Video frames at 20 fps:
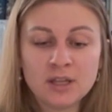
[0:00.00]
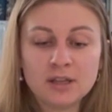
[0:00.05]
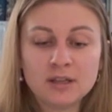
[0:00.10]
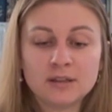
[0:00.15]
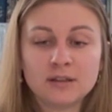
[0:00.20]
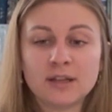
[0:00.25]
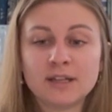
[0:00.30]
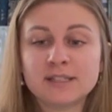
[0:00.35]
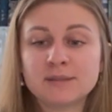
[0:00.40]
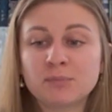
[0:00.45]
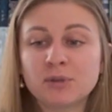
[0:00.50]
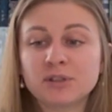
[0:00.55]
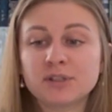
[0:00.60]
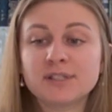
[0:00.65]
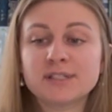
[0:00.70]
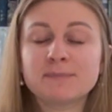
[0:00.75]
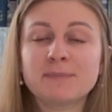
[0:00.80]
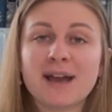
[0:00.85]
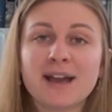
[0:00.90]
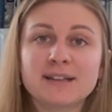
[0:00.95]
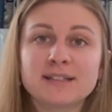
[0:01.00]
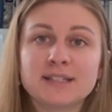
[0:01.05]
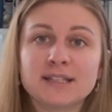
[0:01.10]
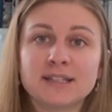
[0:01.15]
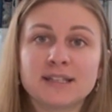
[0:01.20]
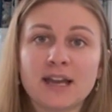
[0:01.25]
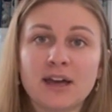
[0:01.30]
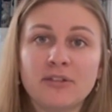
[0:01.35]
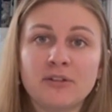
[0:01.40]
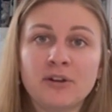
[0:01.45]
let's put this back
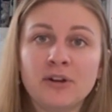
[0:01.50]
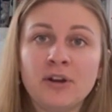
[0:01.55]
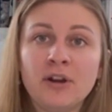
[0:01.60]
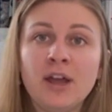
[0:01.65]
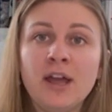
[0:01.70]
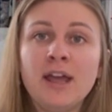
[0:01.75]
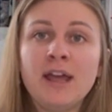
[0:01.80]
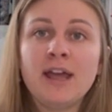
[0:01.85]
together,